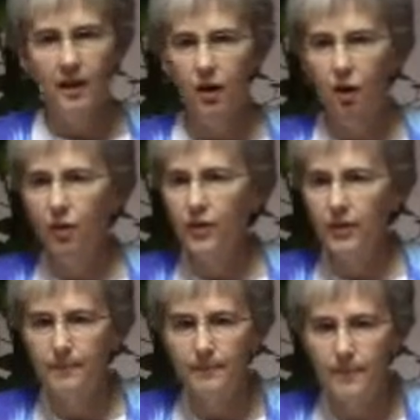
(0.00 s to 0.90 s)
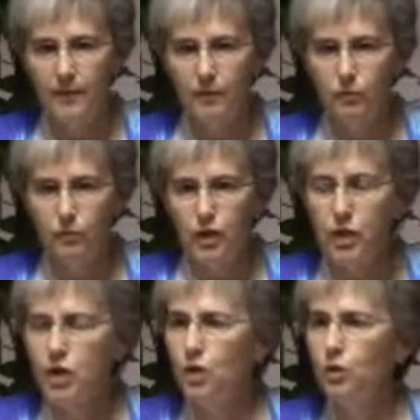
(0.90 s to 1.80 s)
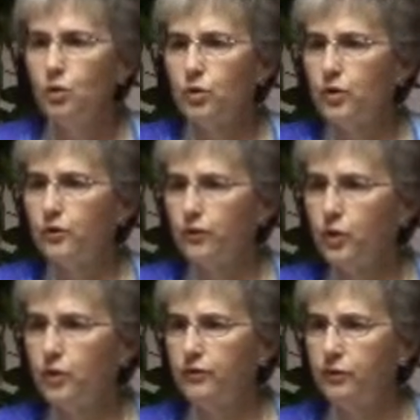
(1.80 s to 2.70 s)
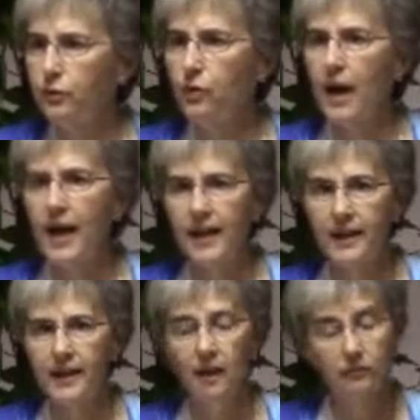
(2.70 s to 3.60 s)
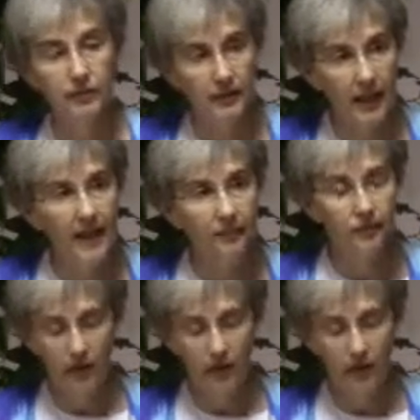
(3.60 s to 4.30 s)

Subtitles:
all the huge, diverse variety of life